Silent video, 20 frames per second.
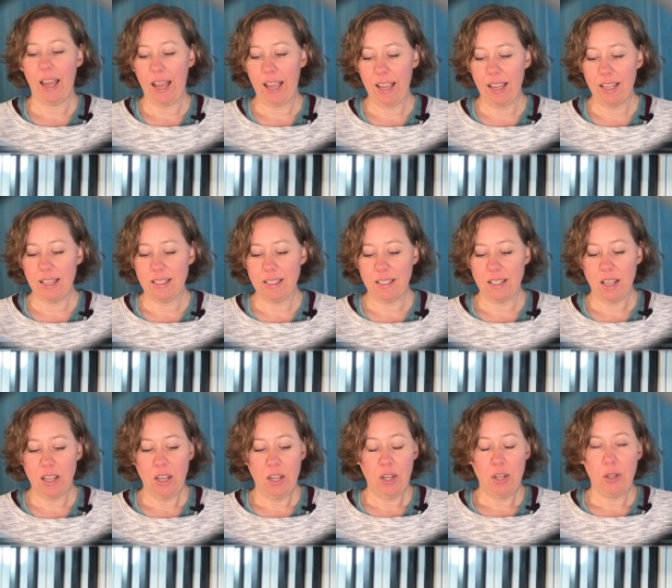And
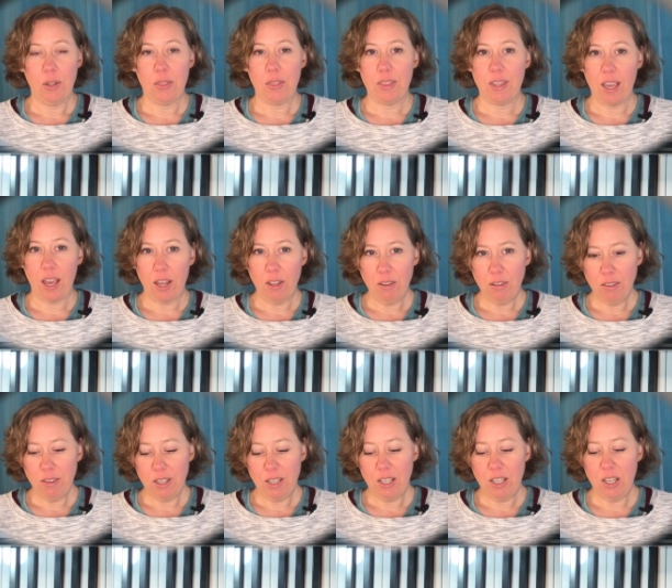the other
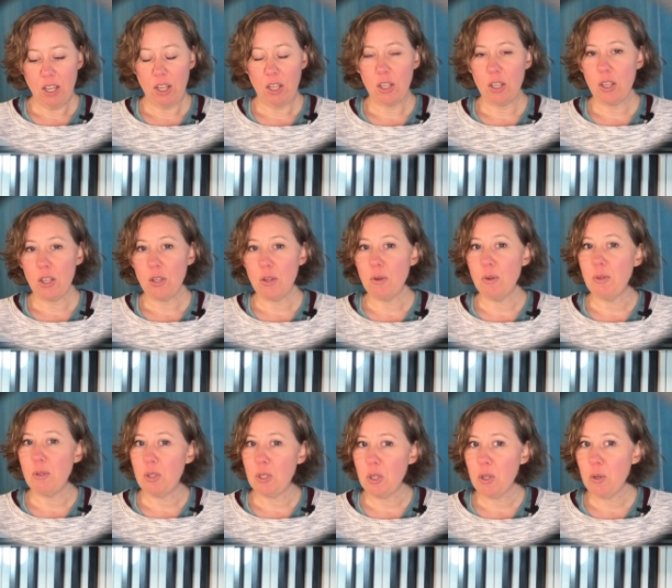thing you
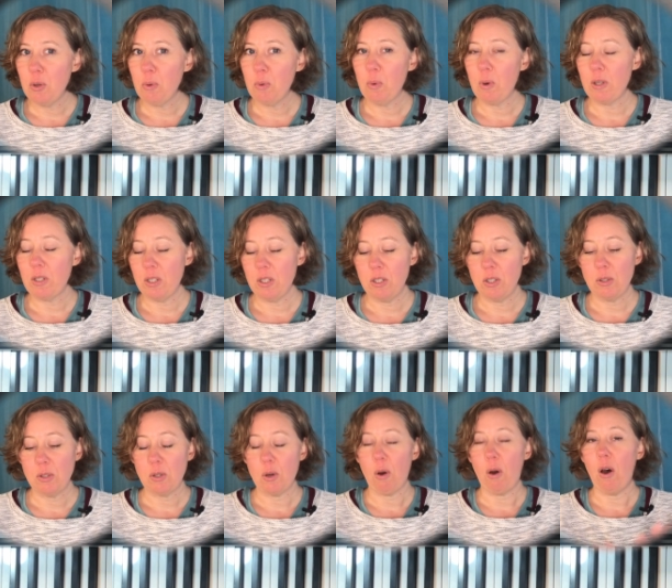do want to do,
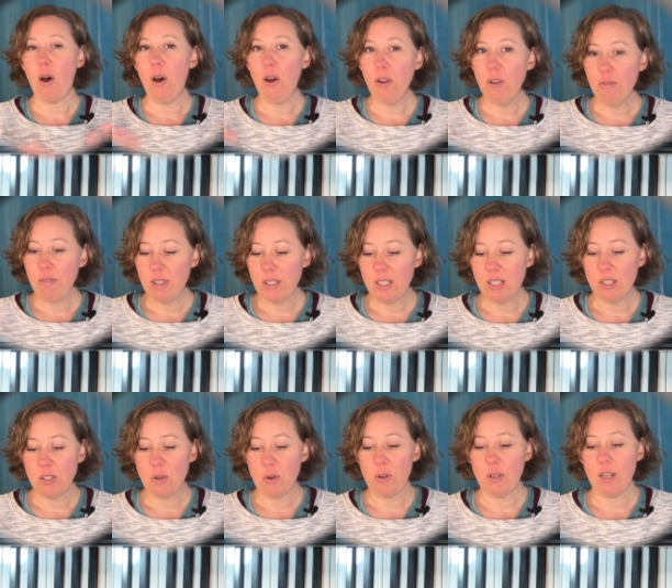so all of this
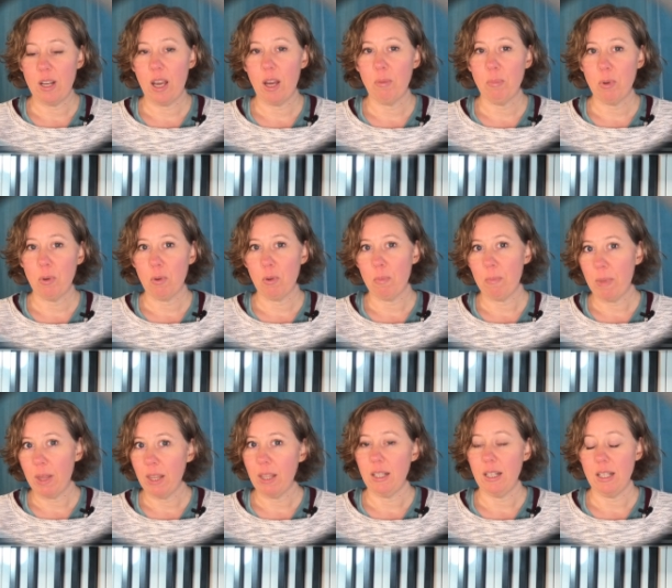is going to help you with
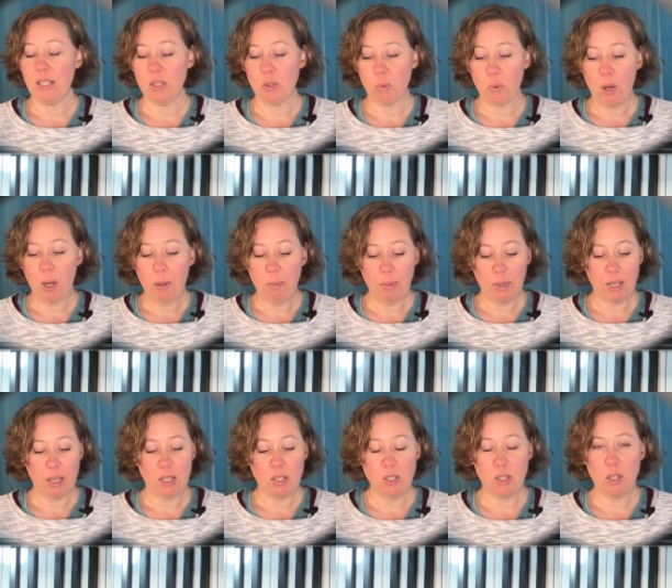melody as well,
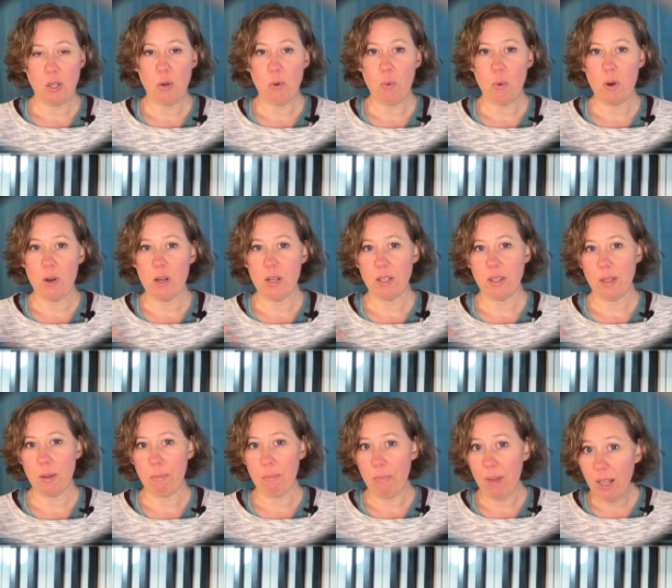because you want
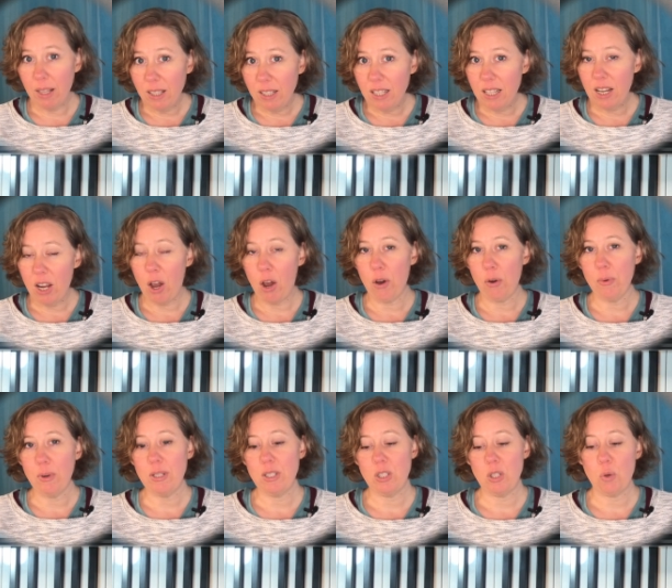the melody
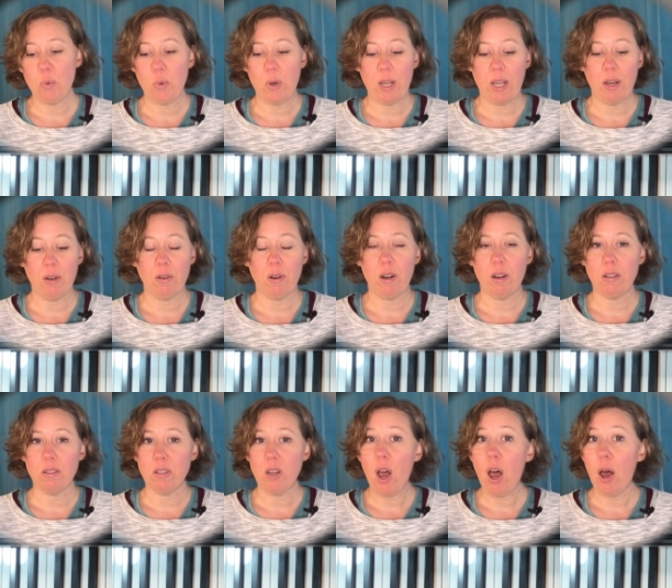always to ring out
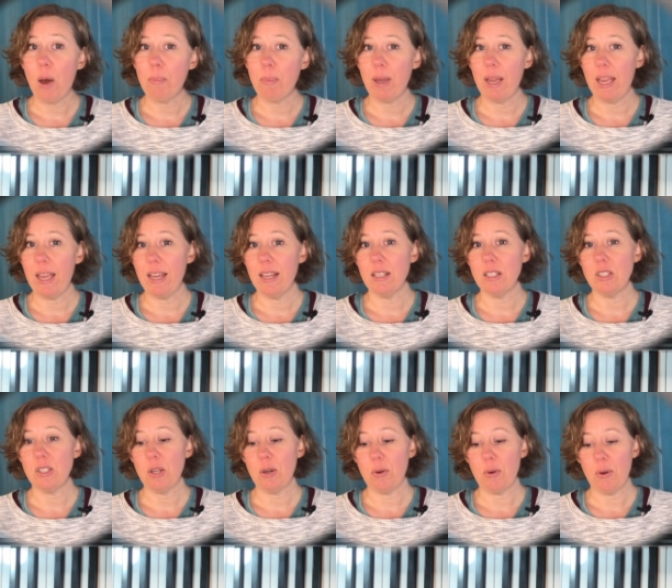on top. And
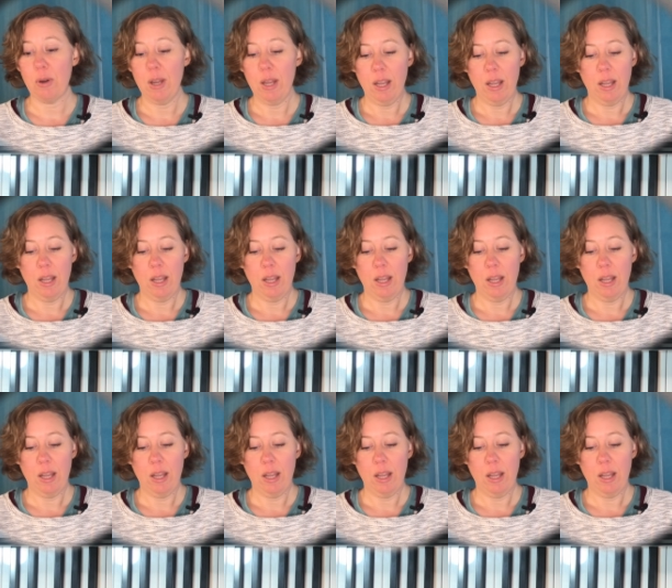so